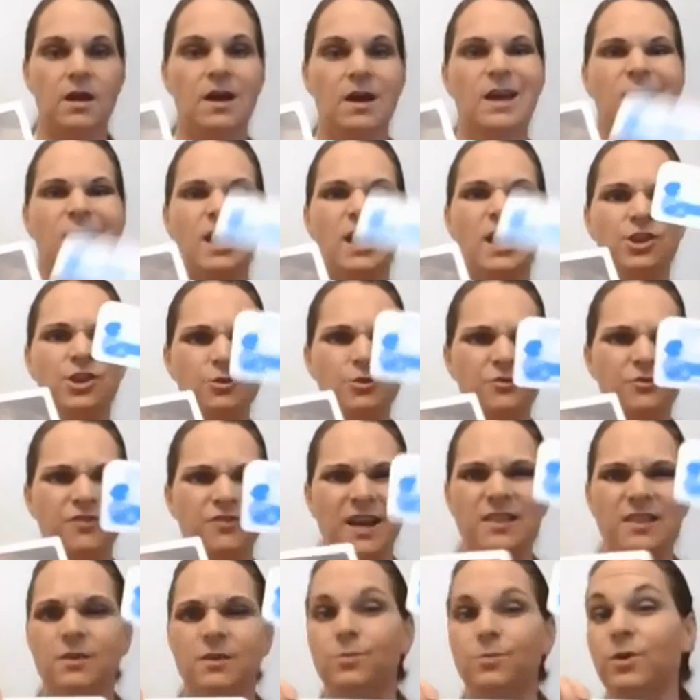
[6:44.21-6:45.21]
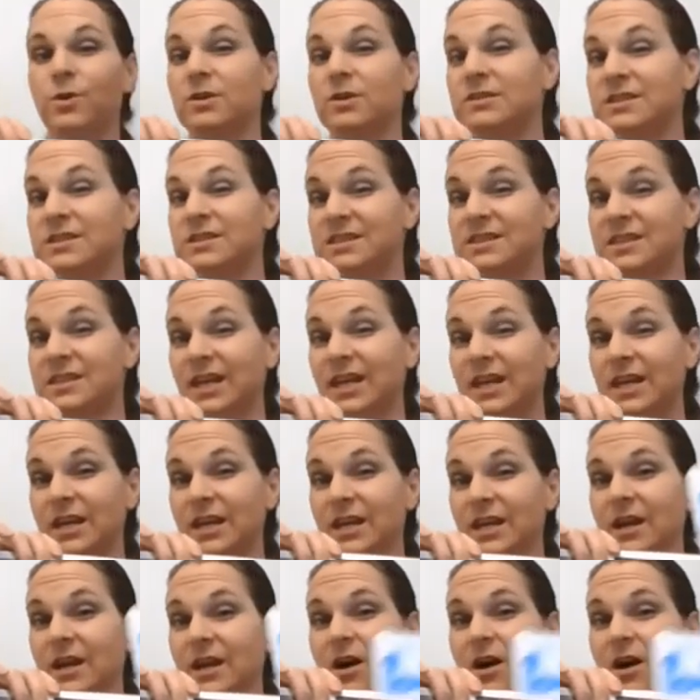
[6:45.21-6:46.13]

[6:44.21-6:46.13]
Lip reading: can you find the word see